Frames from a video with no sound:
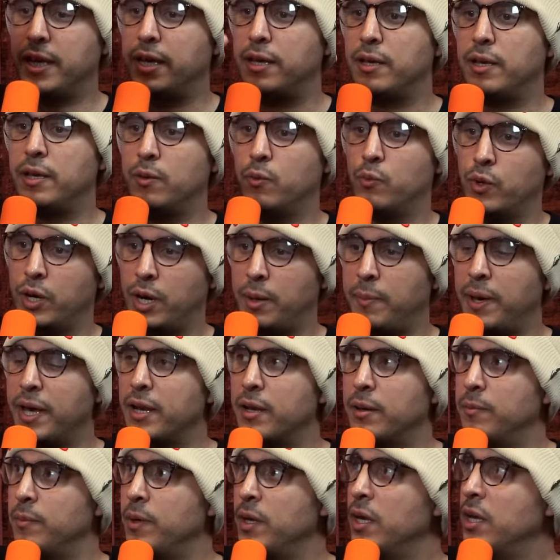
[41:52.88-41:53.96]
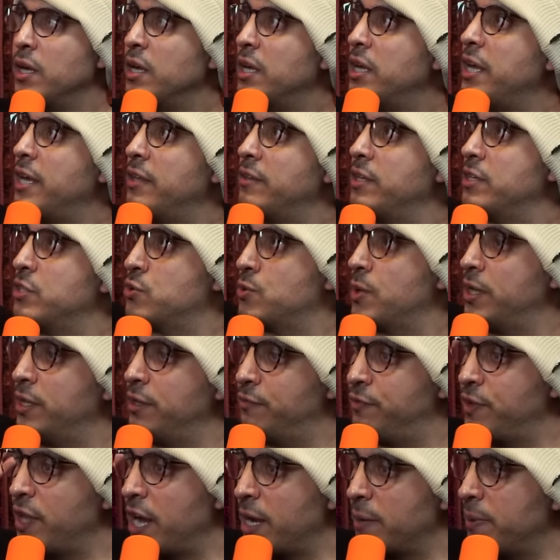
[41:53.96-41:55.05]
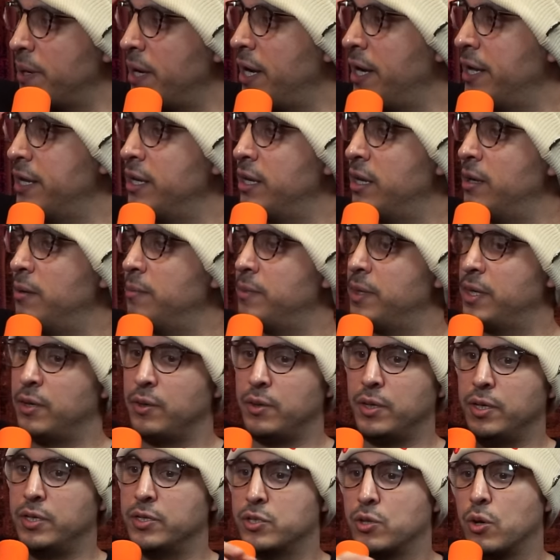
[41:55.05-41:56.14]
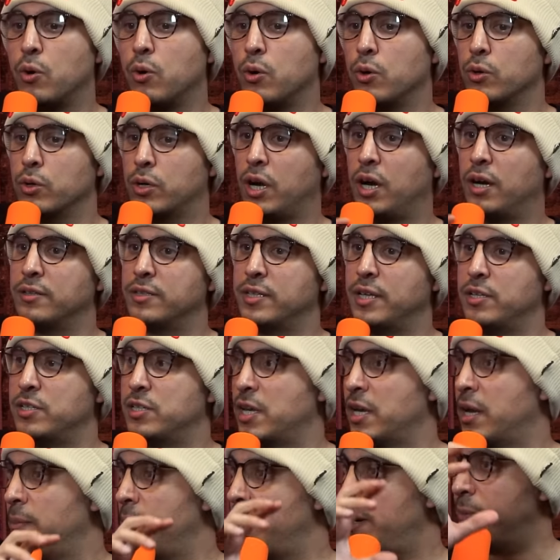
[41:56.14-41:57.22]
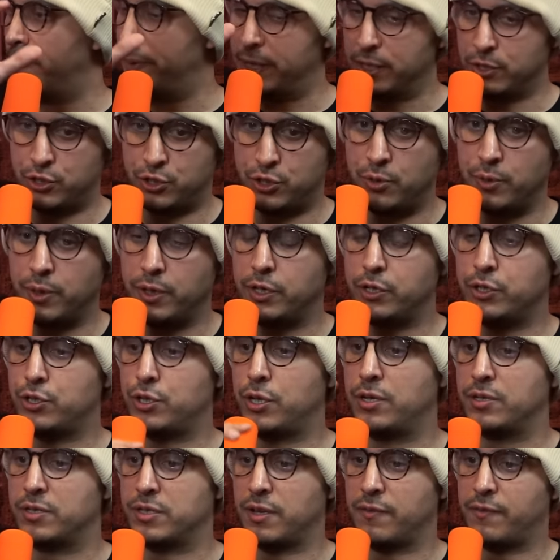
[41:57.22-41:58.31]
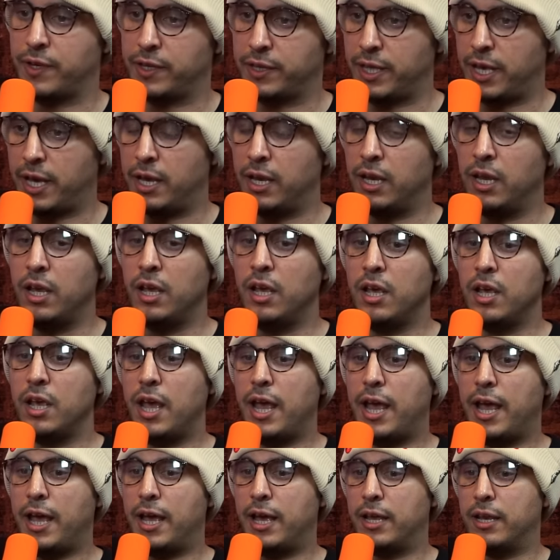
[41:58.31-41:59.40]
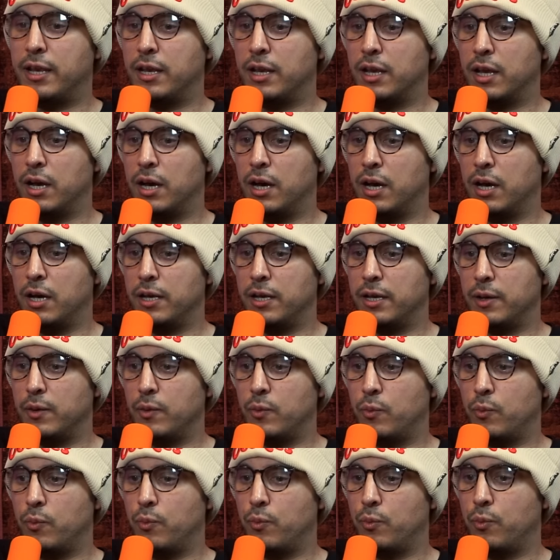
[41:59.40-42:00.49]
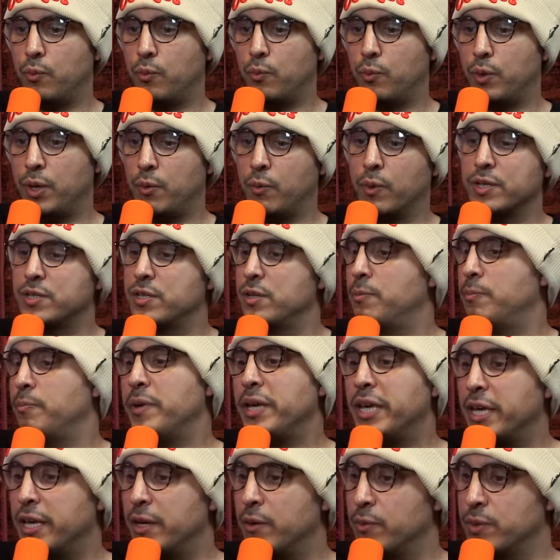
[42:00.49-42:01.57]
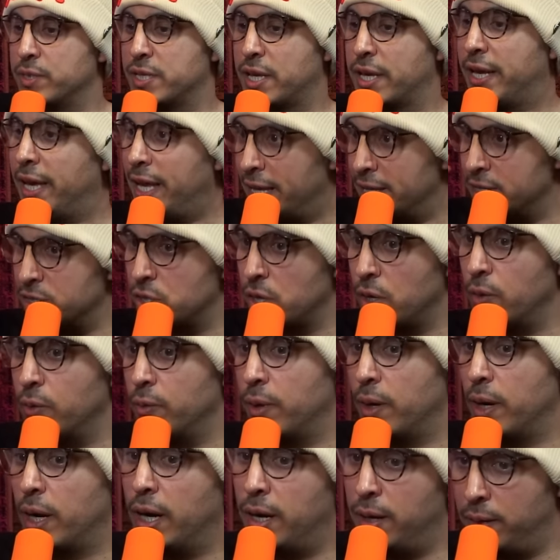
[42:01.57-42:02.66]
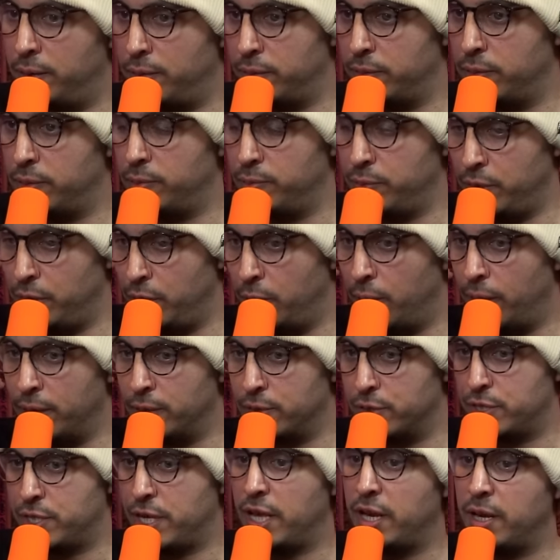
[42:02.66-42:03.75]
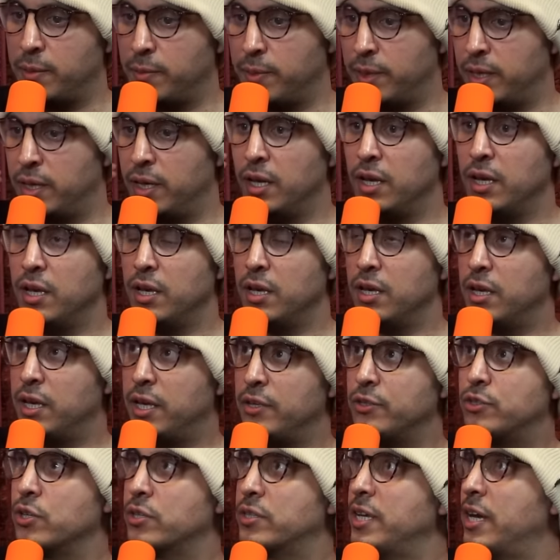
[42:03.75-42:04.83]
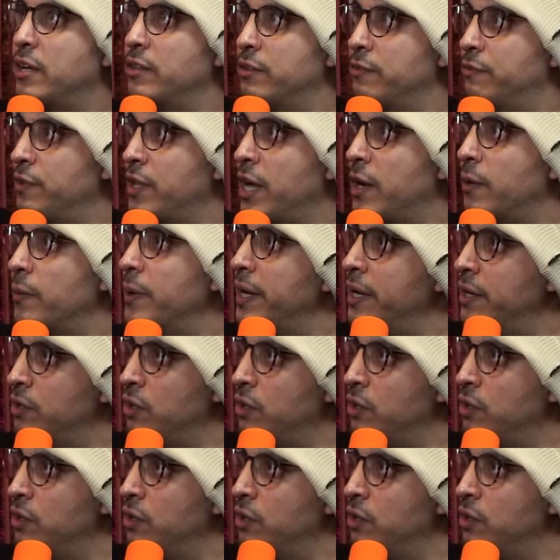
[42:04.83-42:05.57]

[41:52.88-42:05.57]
he when I met him, he had the Israeli flag behind him. He, his whole content is like about being Jewish and stuff like that. And uh, it wasn't me; it was like his own uh, you know understanding, but he took down the flag. We